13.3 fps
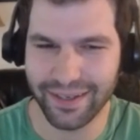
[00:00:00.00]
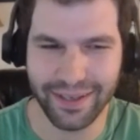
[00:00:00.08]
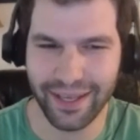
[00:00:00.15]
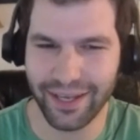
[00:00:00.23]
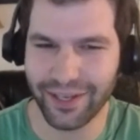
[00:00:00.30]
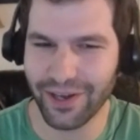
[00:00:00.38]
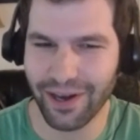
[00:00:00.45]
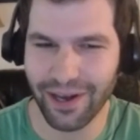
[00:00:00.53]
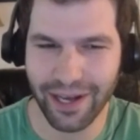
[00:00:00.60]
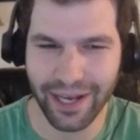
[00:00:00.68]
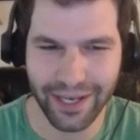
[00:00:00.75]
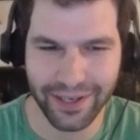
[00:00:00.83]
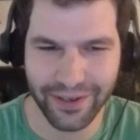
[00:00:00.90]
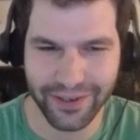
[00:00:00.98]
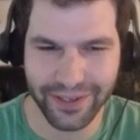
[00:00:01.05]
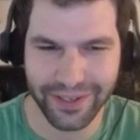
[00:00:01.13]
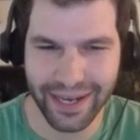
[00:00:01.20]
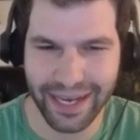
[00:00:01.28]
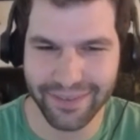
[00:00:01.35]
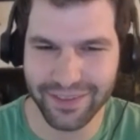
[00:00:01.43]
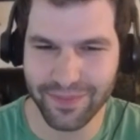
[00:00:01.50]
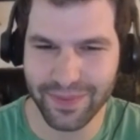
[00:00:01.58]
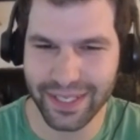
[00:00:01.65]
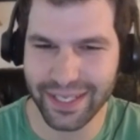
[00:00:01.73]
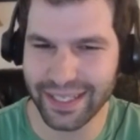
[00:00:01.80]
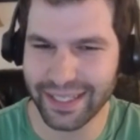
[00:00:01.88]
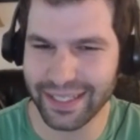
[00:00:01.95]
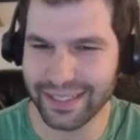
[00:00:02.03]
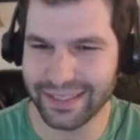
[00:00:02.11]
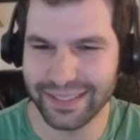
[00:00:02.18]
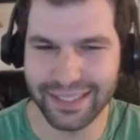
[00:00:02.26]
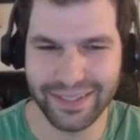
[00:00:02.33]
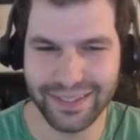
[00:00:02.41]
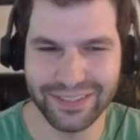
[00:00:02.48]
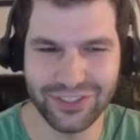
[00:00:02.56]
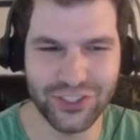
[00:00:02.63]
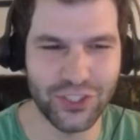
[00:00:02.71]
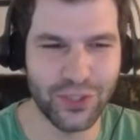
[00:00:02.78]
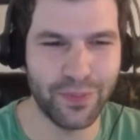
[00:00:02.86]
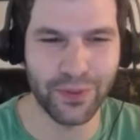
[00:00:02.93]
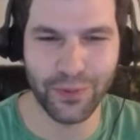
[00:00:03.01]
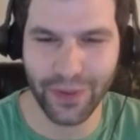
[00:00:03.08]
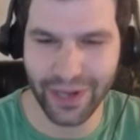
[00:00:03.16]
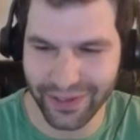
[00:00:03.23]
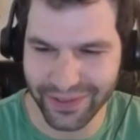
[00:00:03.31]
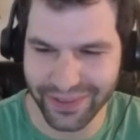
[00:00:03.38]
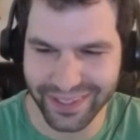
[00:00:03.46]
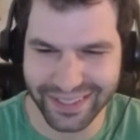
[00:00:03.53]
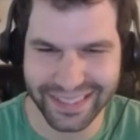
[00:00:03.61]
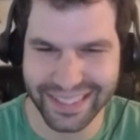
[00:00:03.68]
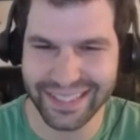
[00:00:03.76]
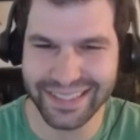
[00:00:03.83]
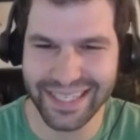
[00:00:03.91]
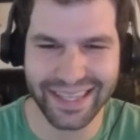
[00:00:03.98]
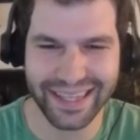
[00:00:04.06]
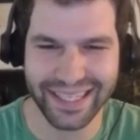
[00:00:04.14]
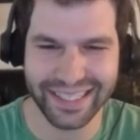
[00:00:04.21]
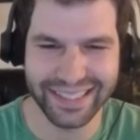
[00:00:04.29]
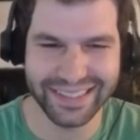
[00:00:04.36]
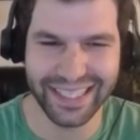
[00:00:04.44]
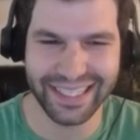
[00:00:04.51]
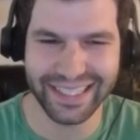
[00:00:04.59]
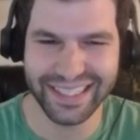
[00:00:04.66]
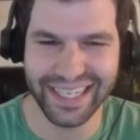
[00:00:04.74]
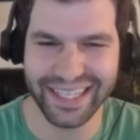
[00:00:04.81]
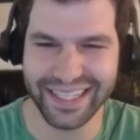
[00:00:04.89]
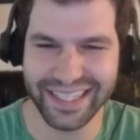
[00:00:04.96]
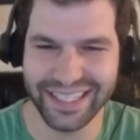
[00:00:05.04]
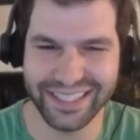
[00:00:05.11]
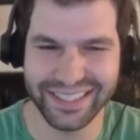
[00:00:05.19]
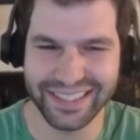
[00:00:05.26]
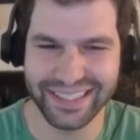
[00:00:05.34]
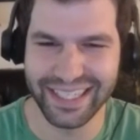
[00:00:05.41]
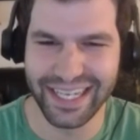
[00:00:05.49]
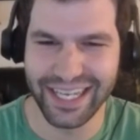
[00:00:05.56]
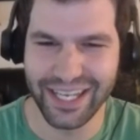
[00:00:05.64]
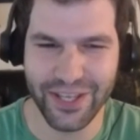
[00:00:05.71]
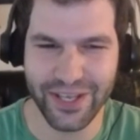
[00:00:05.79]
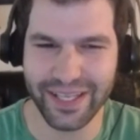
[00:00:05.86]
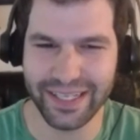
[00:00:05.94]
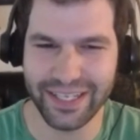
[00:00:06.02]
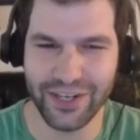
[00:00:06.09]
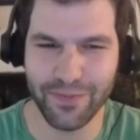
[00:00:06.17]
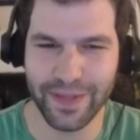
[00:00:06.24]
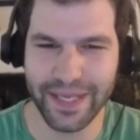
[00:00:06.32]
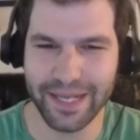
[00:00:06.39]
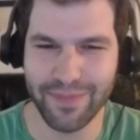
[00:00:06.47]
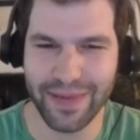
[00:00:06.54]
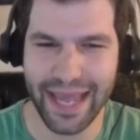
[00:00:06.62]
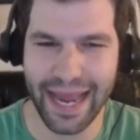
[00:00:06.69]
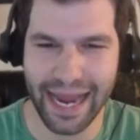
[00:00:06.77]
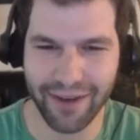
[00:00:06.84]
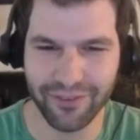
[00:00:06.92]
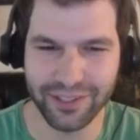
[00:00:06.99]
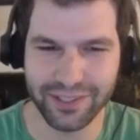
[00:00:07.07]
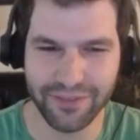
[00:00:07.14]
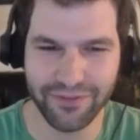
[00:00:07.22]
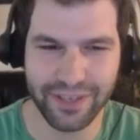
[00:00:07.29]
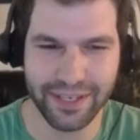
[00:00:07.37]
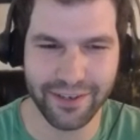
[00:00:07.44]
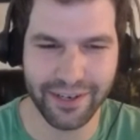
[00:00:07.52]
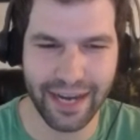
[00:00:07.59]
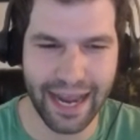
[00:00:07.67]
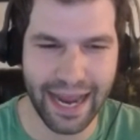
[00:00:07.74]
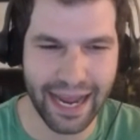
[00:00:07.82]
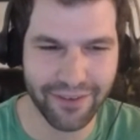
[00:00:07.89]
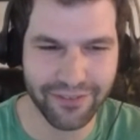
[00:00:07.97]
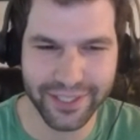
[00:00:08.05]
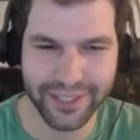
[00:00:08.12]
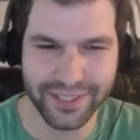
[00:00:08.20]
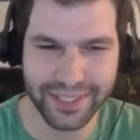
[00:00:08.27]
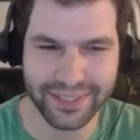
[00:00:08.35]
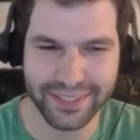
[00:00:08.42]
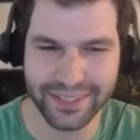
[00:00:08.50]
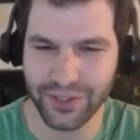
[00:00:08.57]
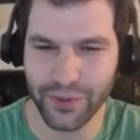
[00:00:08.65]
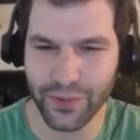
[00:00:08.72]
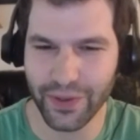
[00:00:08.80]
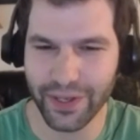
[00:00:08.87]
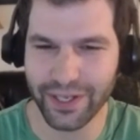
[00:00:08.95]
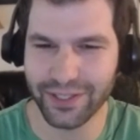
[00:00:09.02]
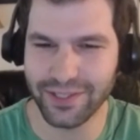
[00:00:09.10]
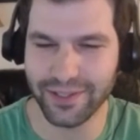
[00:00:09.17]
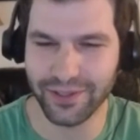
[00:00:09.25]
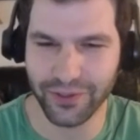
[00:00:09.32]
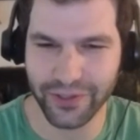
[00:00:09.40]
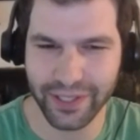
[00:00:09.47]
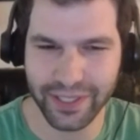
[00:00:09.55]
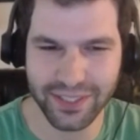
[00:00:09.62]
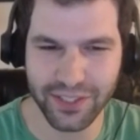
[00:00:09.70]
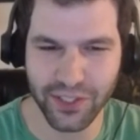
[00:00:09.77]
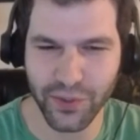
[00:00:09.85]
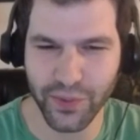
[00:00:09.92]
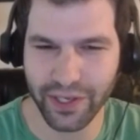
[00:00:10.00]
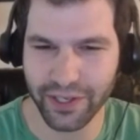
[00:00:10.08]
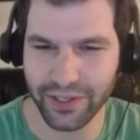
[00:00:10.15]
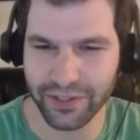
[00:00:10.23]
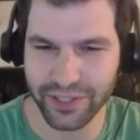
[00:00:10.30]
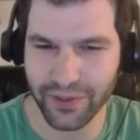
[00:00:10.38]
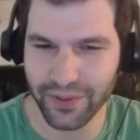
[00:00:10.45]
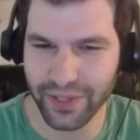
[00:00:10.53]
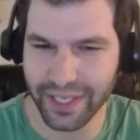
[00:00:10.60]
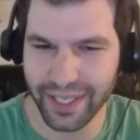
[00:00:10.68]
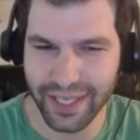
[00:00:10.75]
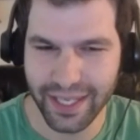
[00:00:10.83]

a god, or you don't have to be super wealthy. Nothing. Like nothing. You can be average. If you're average and still wanting to learn and still want to grow, like